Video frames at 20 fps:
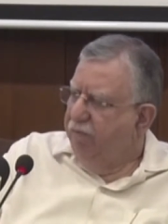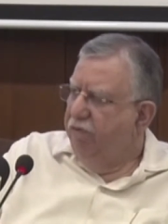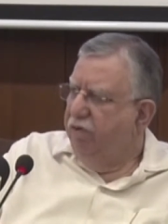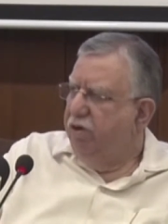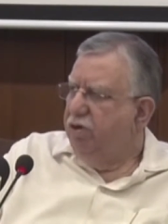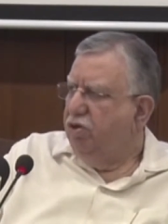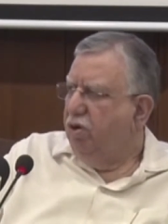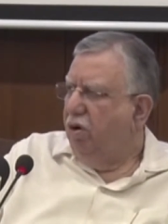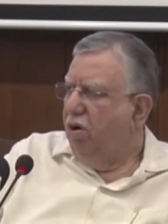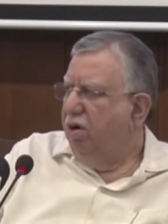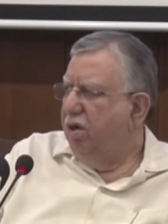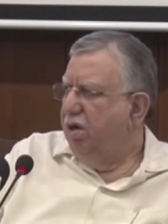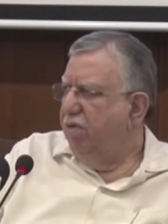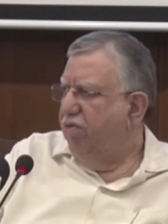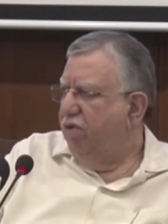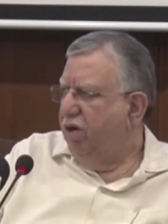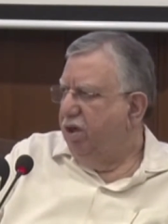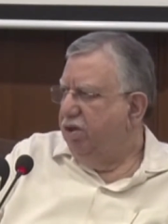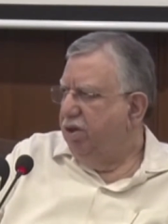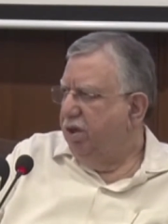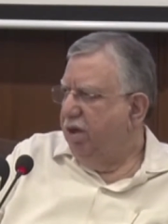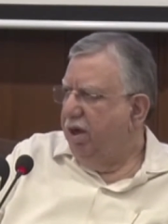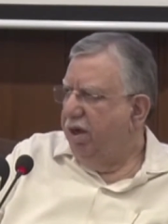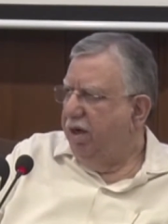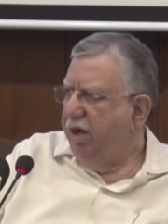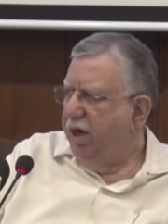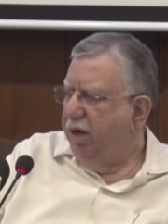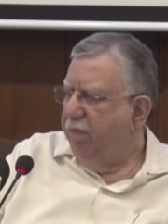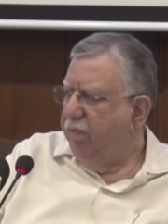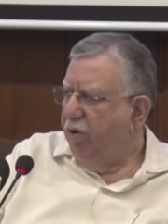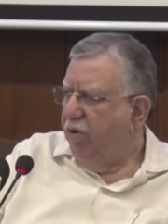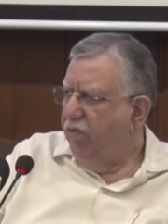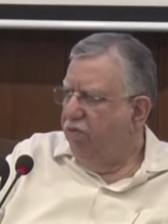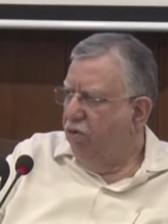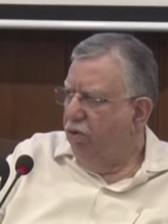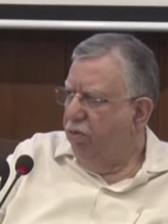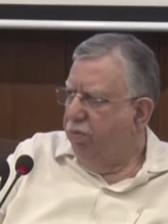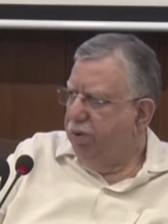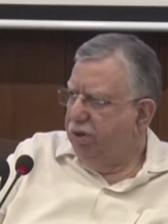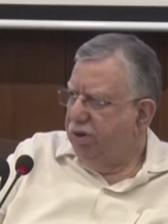We saw inflation at
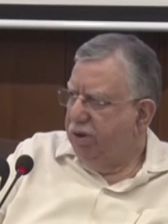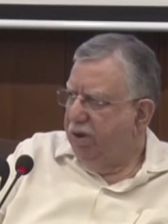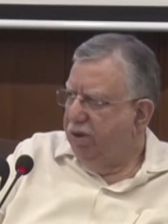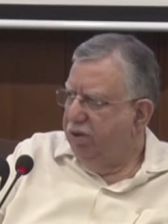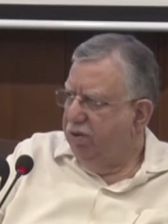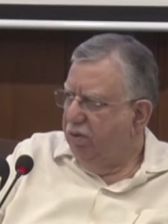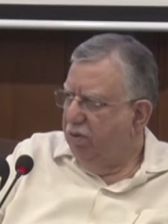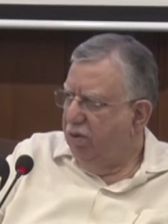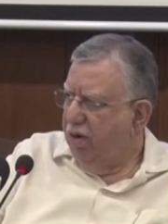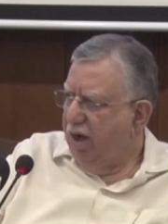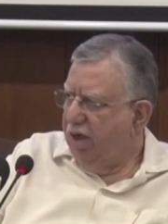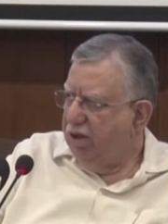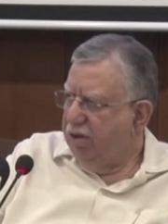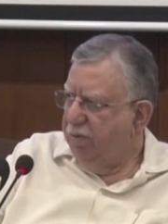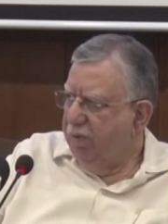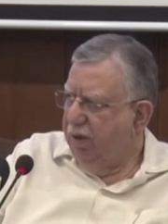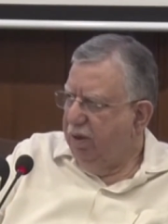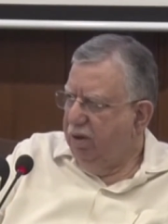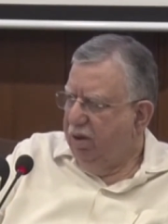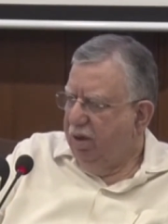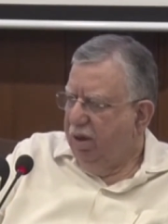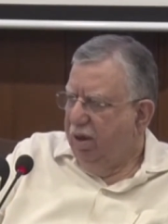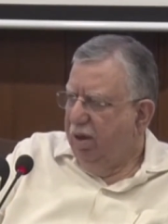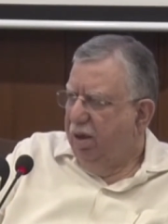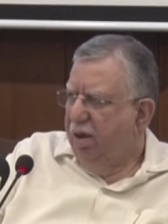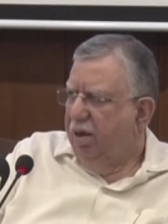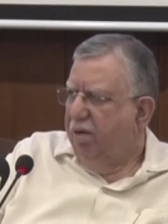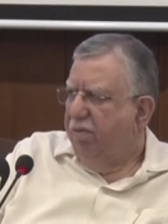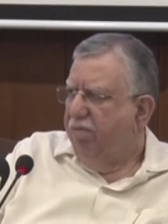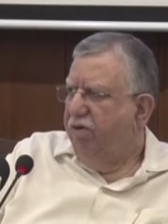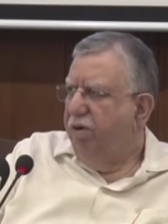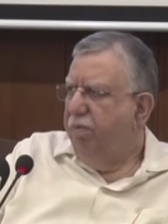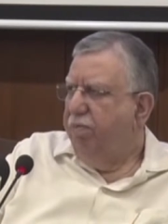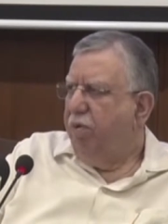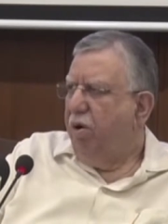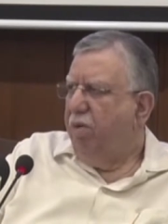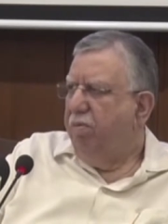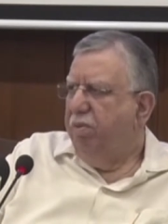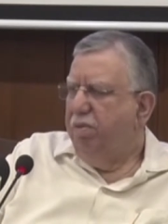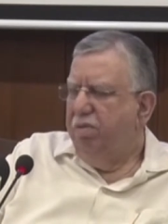8.4 percent, you know, last month. We
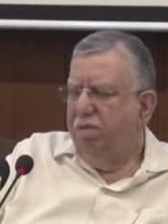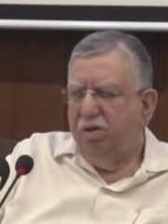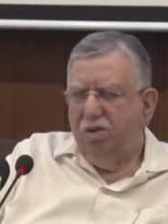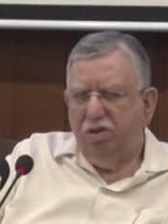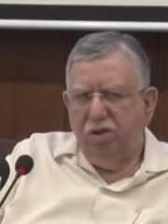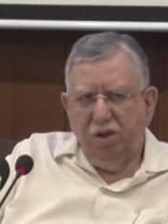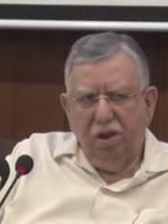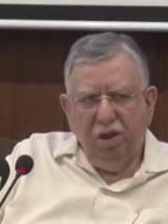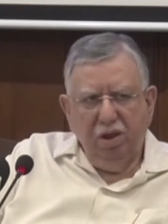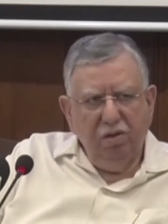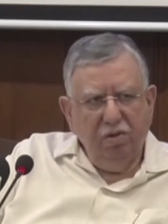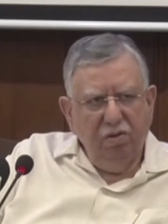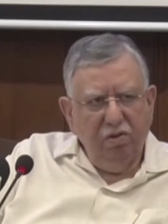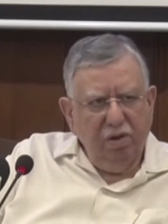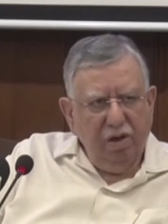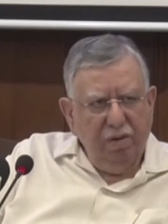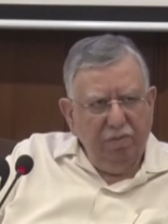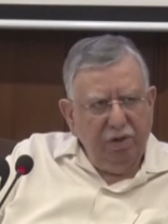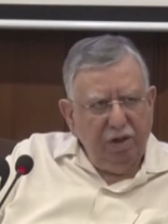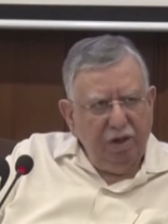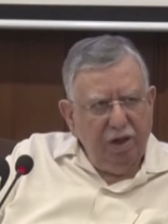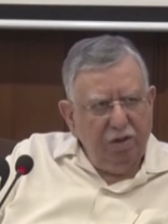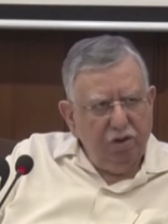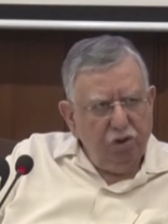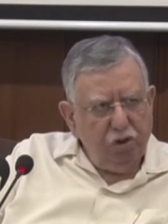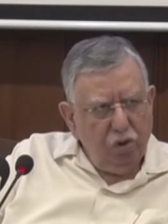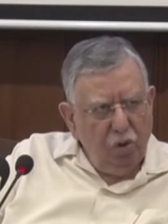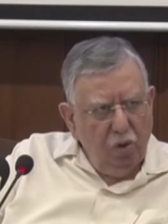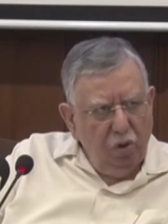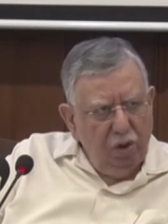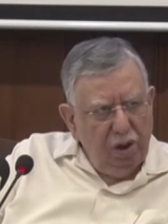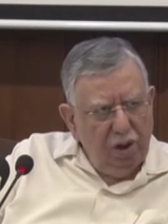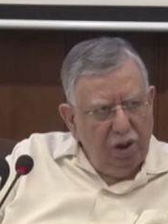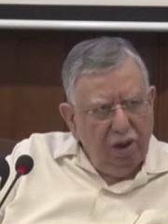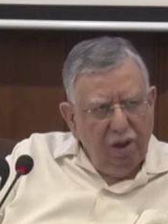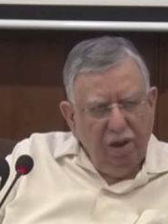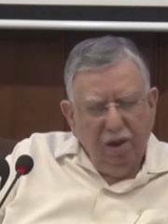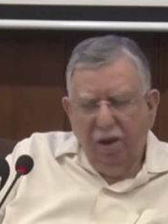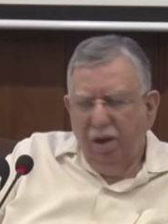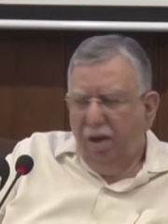probably will see it coming down
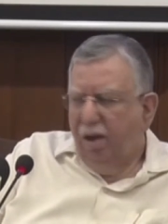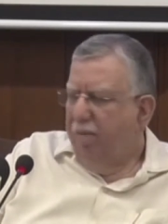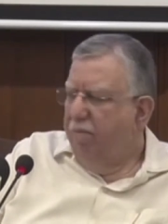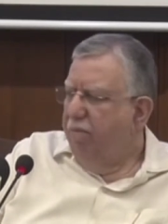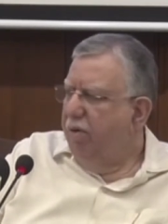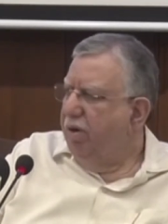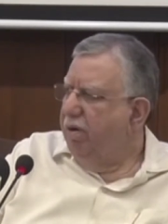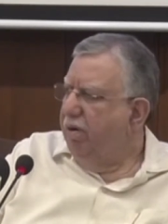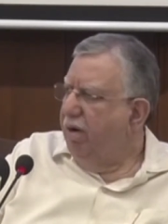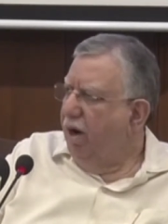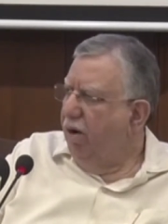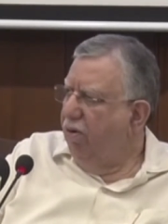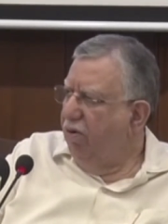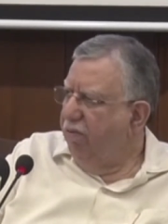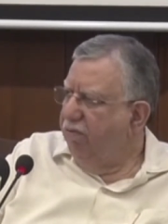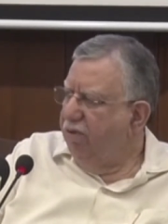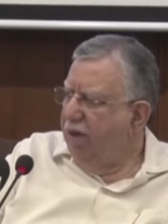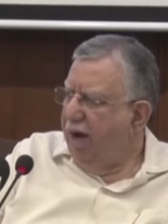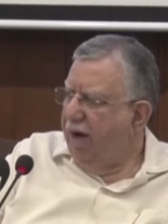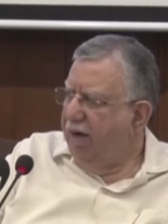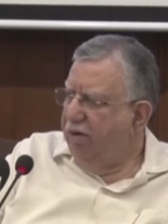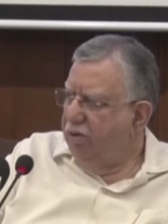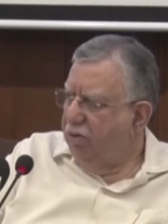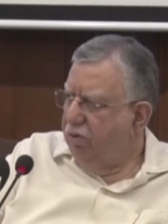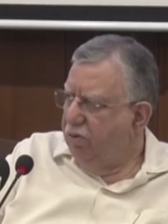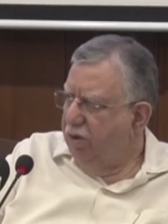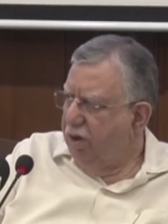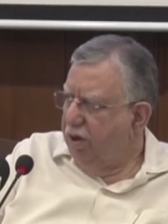slowly. But out of that, you know,